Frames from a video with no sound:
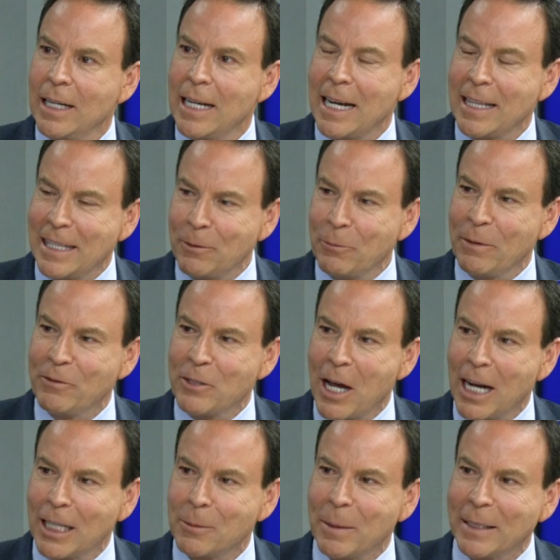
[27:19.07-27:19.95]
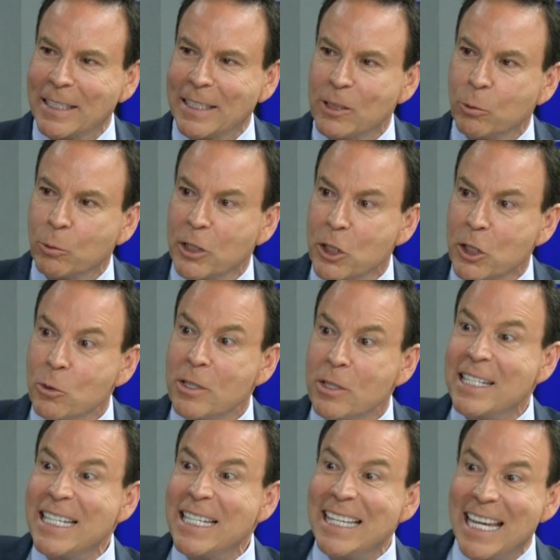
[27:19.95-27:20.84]
I think we've talked about this where you
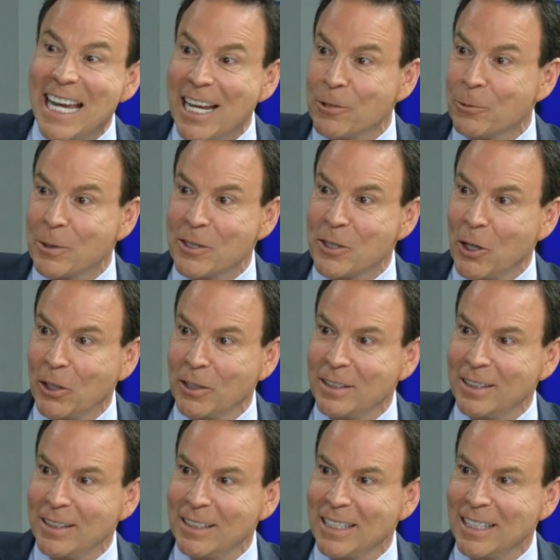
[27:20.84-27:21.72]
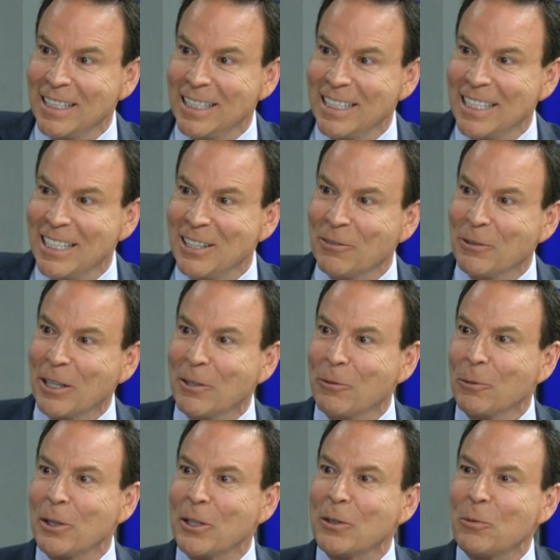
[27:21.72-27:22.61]
see the end result, where,
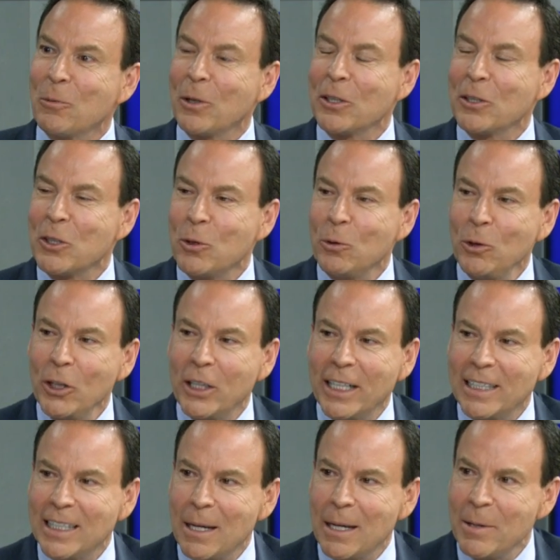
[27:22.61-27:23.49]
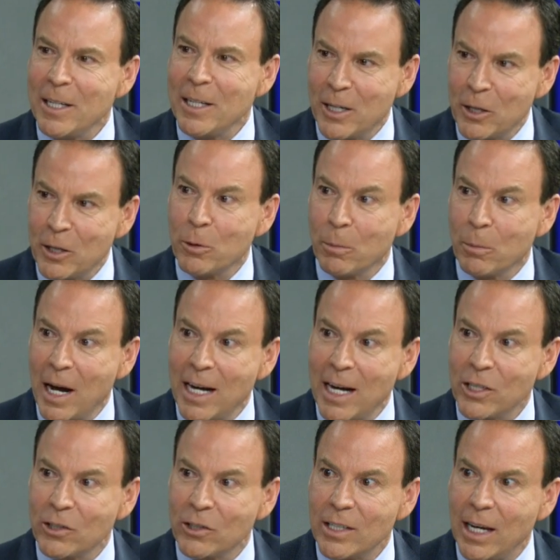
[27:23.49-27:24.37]
where, where you look at them and in your
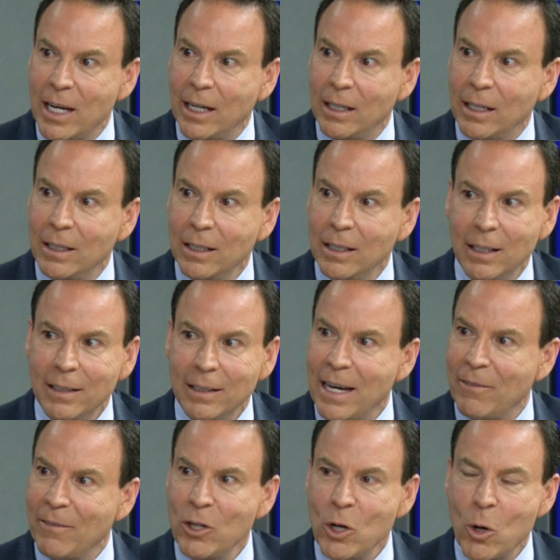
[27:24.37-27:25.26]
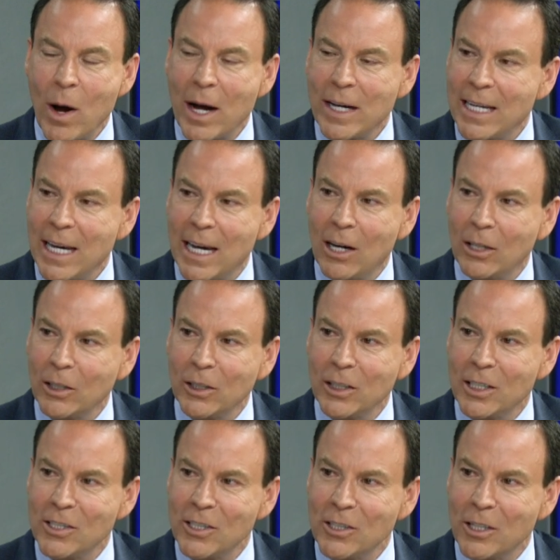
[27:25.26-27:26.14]
mind you're saying, they have no idea how good
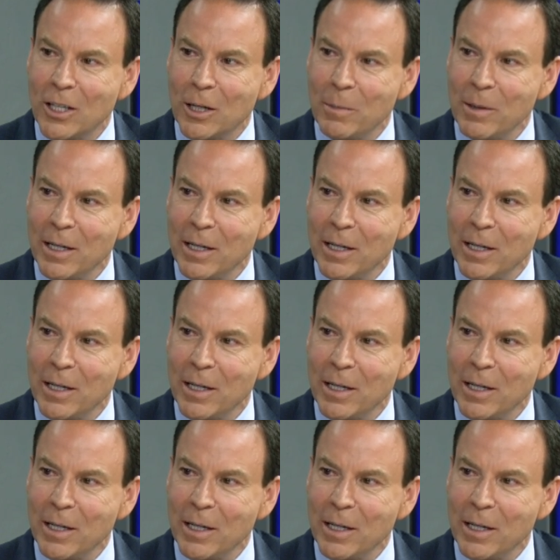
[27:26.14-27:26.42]
they, this is going to be.